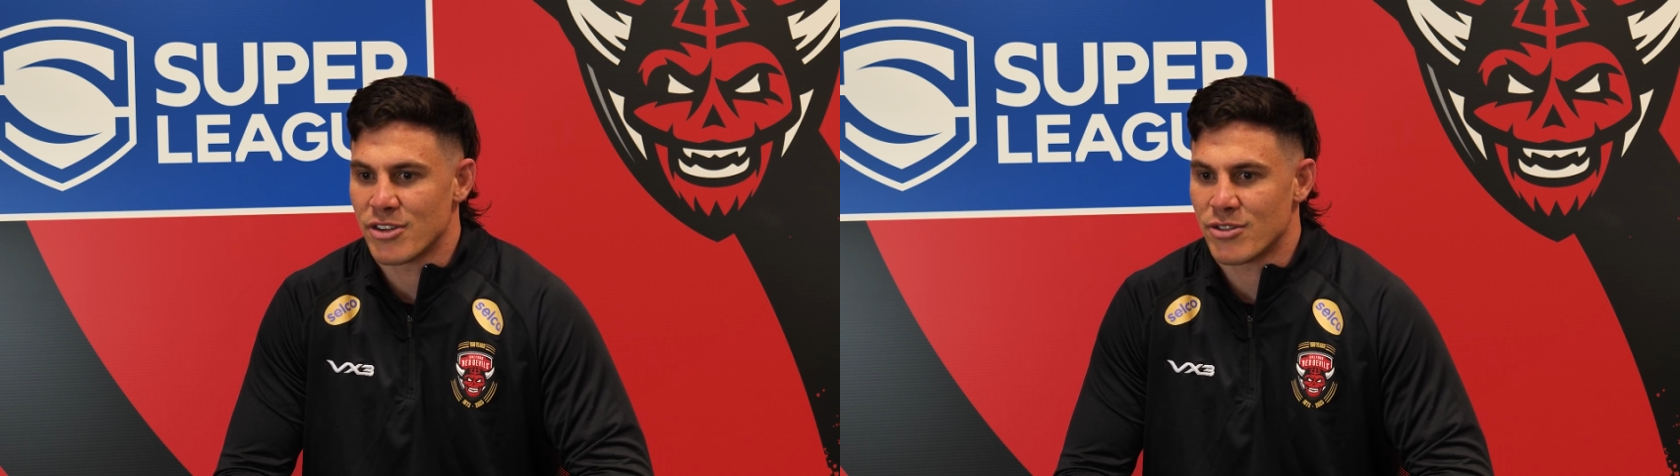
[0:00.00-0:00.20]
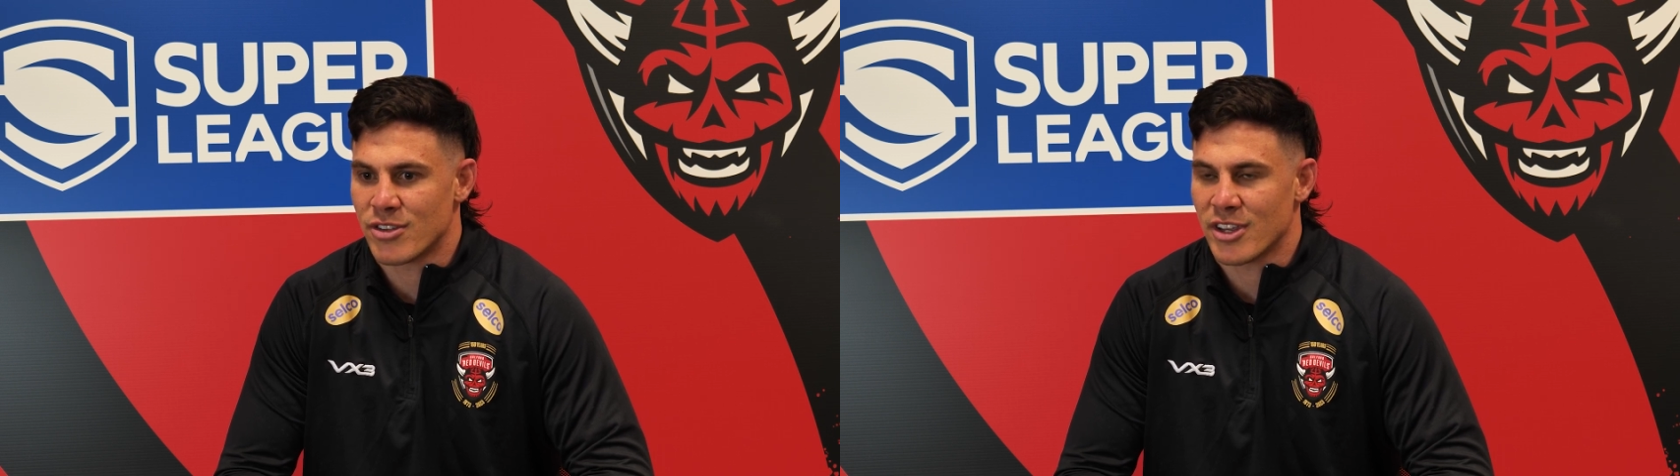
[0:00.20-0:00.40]

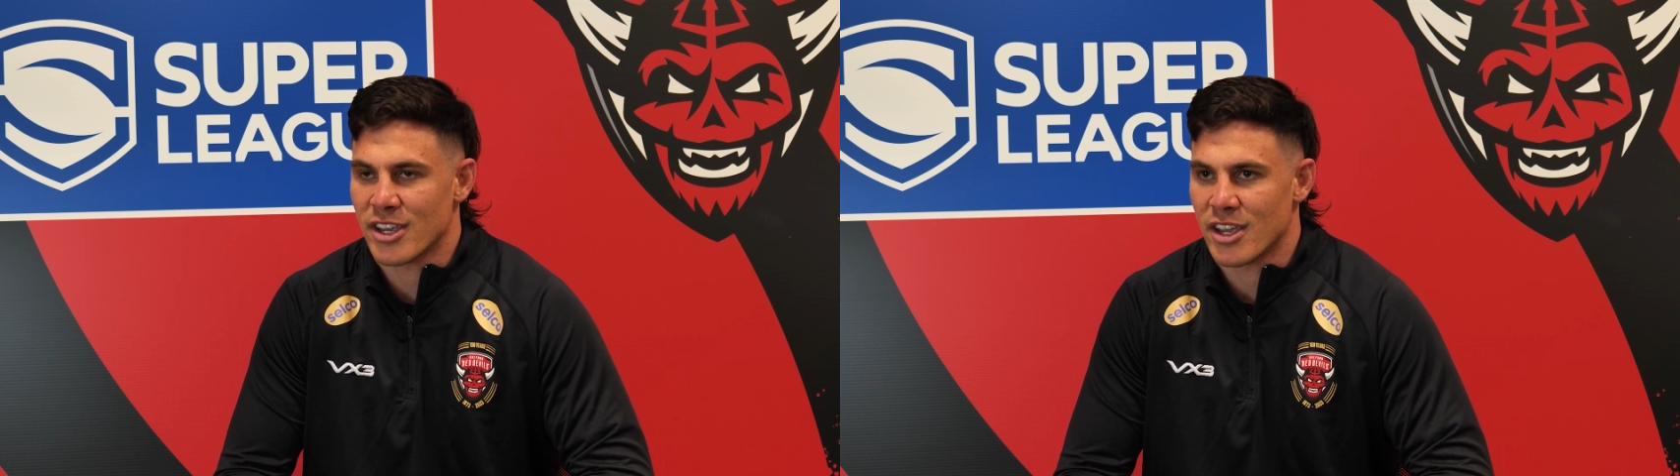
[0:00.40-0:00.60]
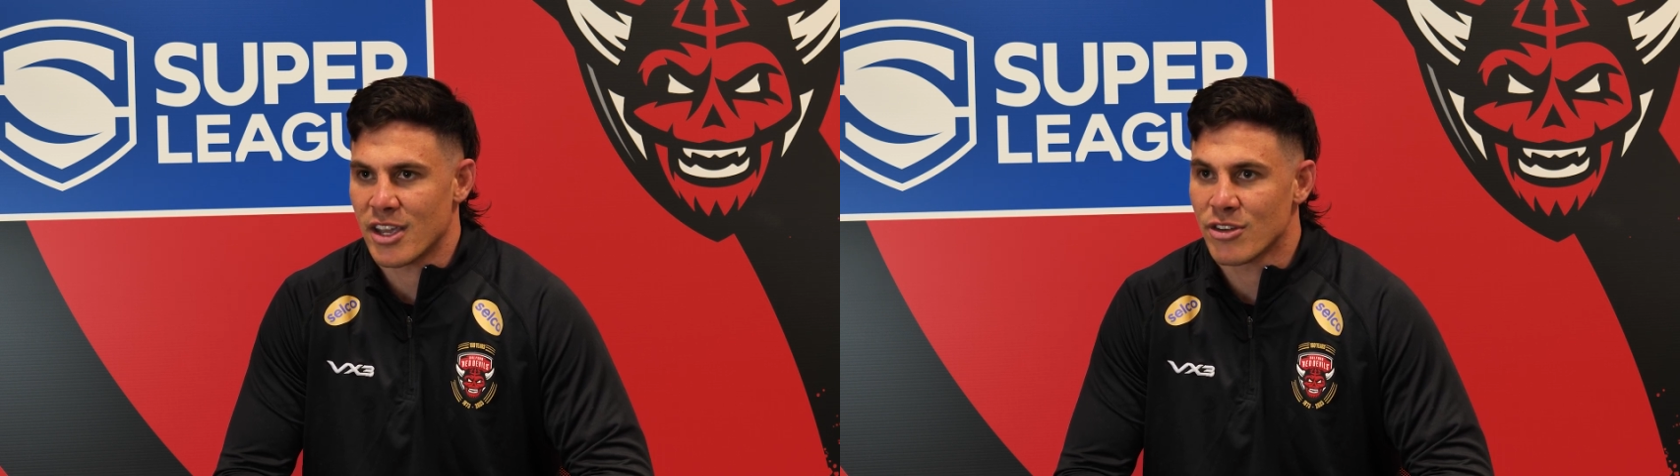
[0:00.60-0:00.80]

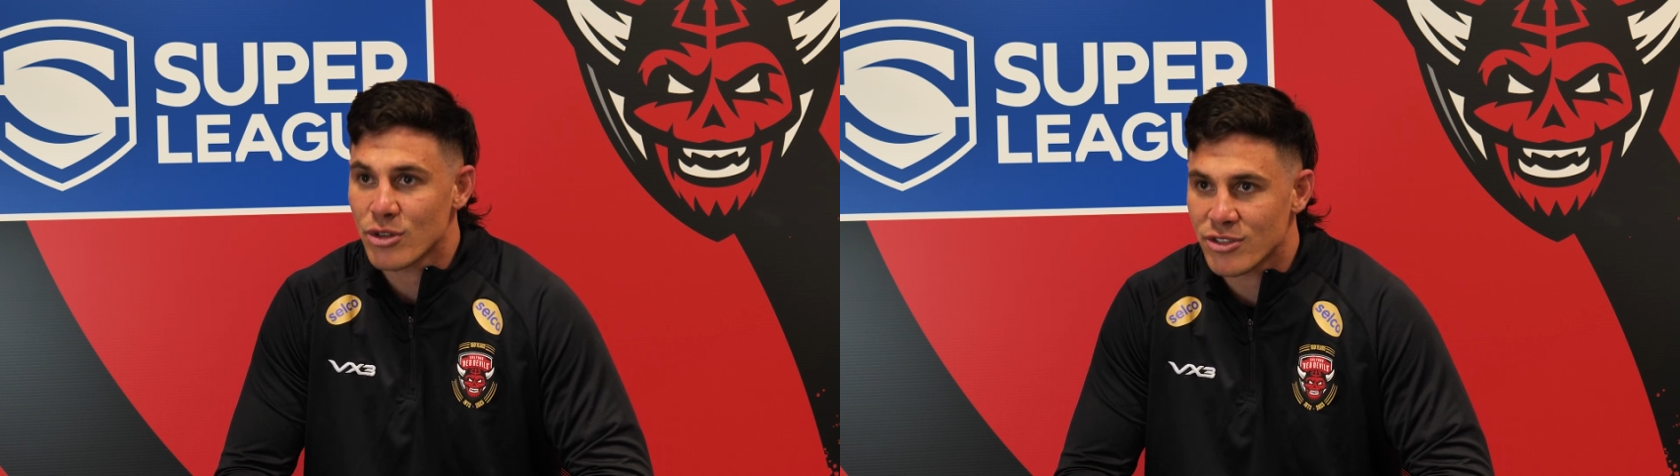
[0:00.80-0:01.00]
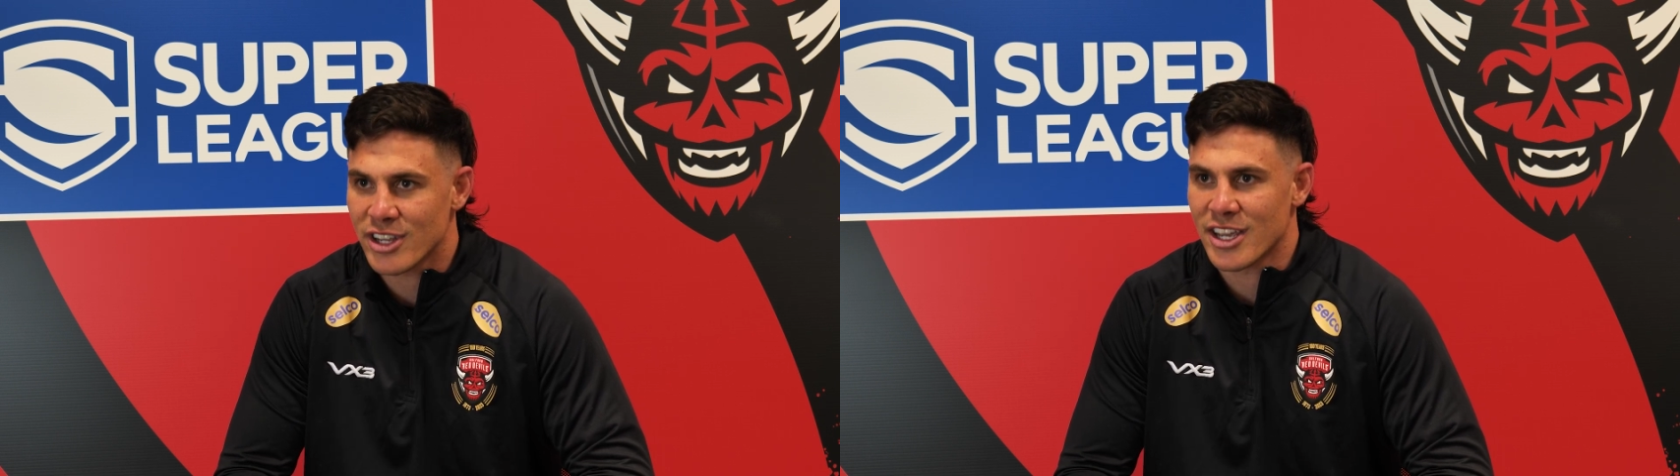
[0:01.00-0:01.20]

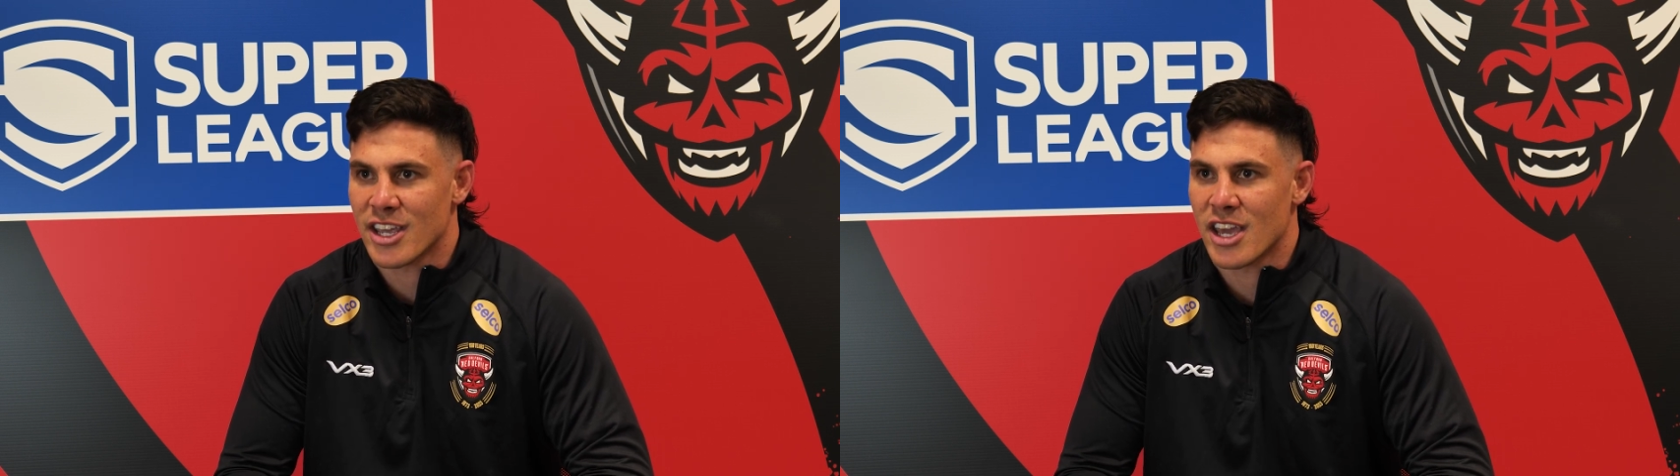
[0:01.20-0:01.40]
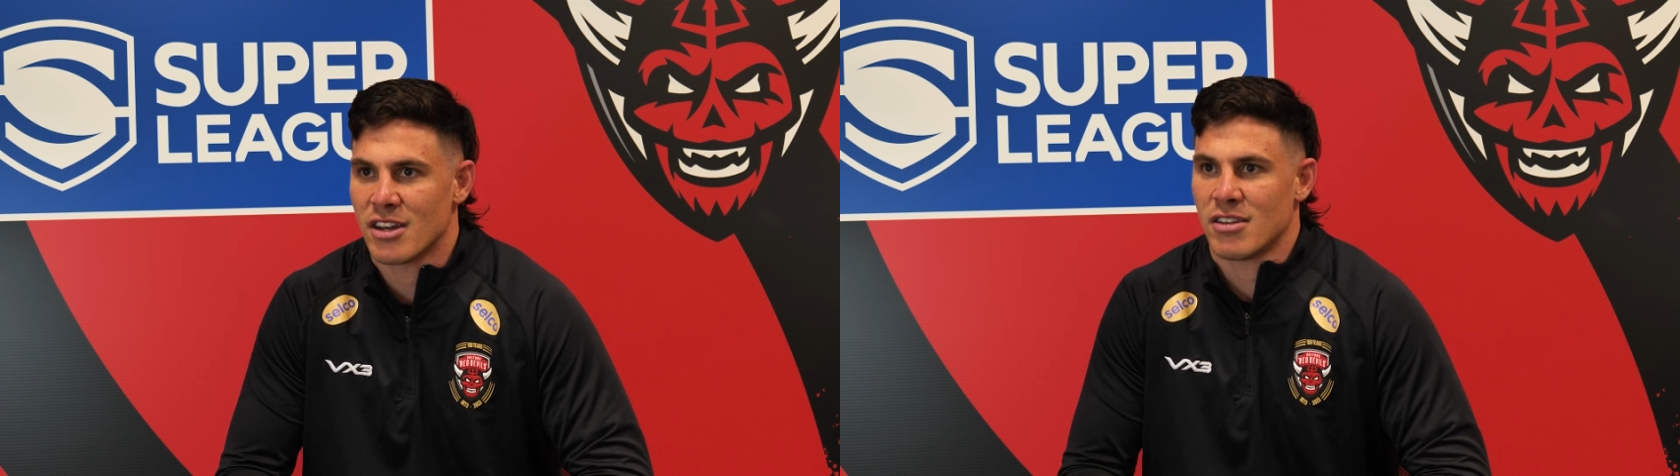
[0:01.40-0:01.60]
interesting
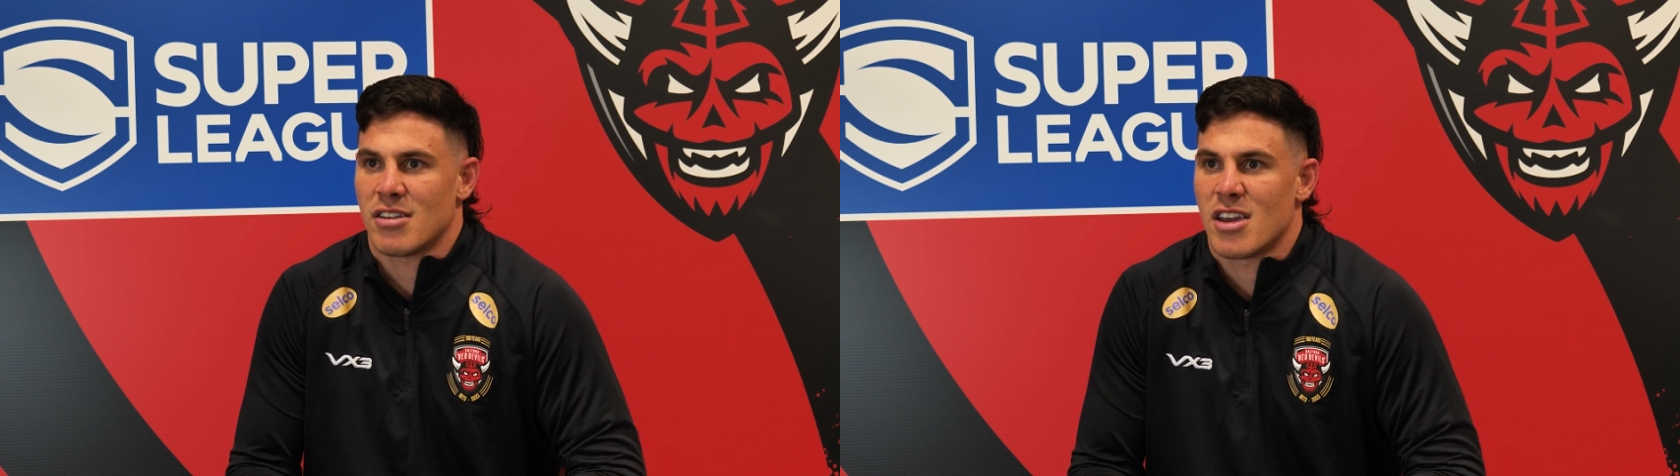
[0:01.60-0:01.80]
again,